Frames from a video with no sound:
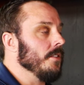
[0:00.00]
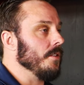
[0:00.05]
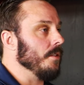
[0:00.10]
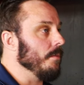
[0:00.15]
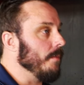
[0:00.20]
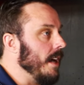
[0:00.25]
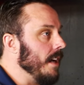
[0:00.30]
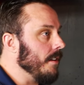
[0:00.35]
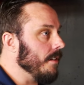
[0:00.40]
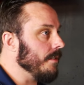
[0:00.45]

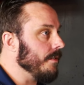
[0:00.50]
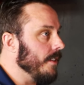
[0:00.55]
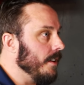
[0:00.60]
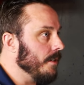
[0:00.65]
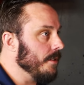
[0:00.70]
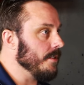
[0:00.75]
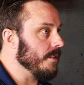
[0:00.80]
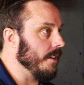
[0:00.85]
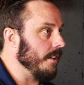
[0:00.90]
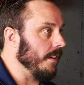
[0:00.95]
So
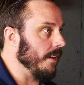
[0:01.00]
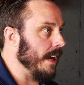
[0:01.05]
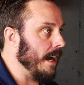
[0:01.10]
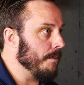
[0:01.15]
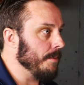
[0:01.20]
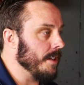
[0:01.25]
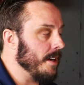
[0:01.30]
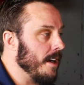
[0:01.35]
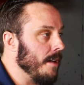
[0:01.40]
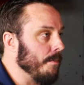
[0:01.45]
microphones in a
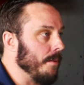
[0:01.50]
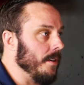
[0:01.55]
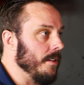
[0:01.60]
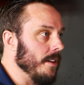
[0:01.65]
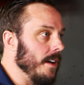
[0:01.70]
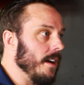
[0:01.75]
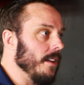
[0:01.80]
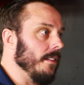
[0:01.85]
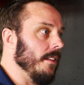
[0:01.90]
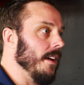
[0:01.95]
laptop are
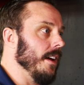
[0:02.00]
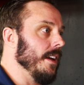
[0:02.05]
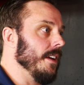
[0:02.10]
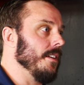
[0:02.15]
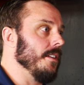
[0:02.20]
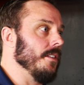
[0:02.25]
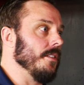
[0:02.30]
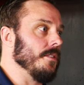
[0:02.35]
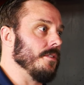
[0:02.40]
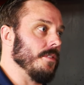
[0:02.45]
not
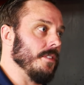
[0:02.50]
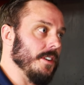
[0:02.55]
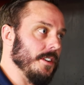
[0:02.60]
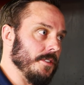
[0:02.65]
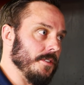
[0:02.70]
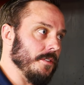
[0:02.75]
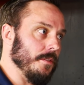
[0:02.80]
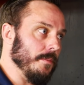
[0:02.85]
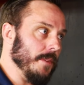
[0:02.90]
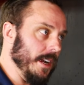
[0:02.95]
like your
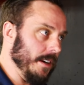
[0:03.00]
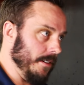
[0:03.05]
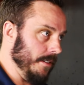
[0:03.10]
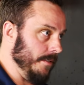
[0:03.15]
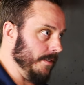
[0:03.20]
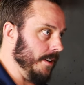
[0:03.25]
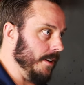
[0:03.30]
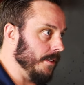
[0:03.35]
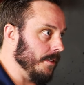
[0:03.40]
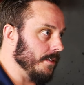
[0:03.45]
traditional
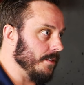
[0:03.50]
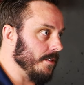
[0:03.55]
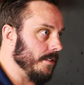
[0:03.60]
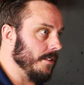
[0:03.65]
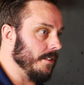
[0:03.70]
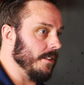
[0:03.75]
microphones.